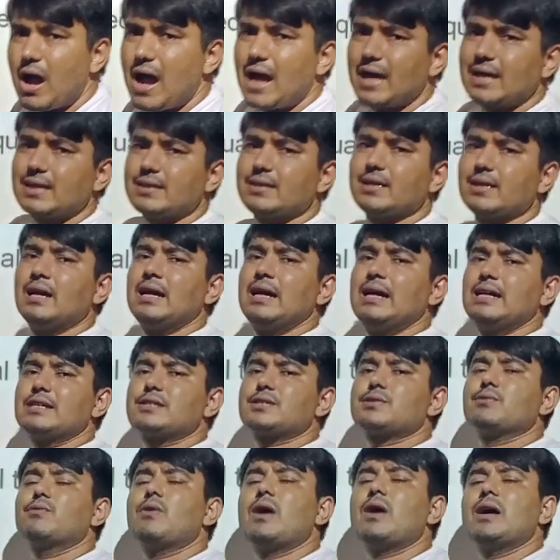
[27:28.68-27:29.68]
right.
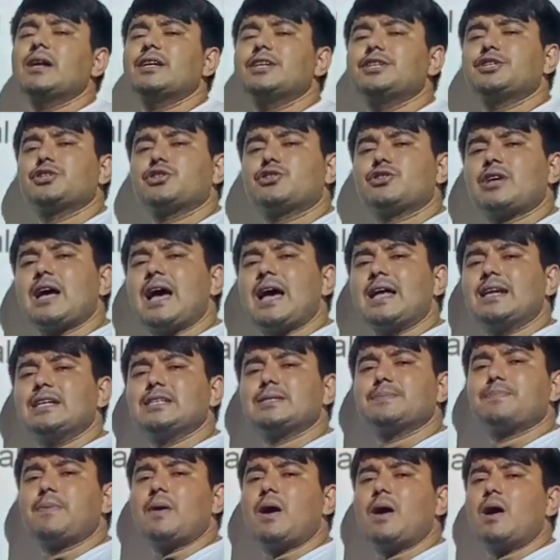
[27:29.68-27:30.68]
It's 1 into
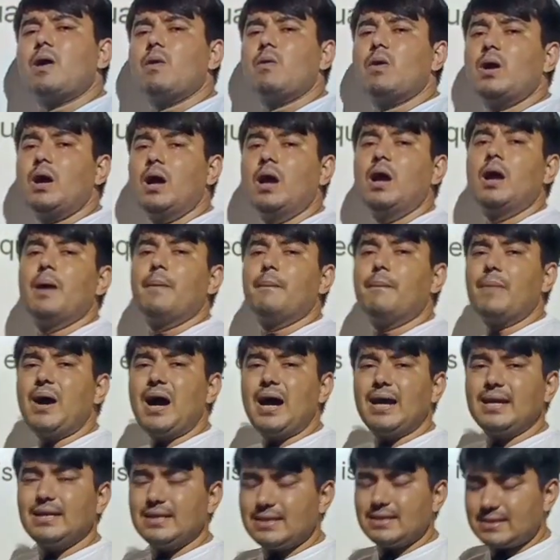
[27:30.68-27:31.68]
10 is power
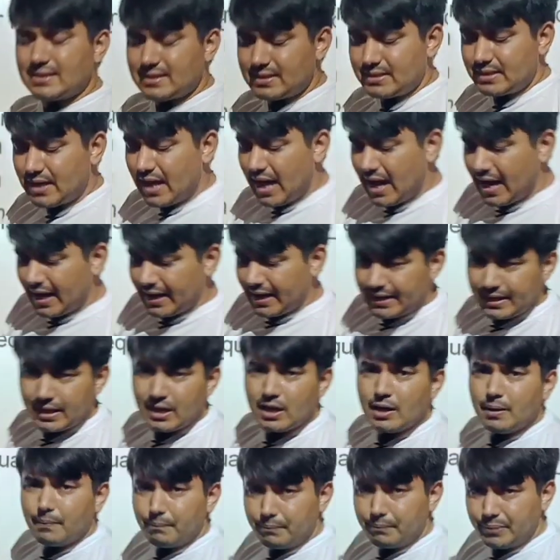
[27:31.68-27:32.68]
minus
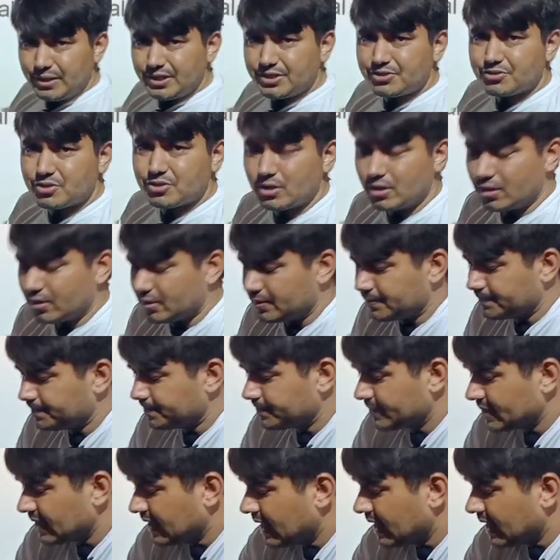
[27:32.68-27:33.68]
9 meter.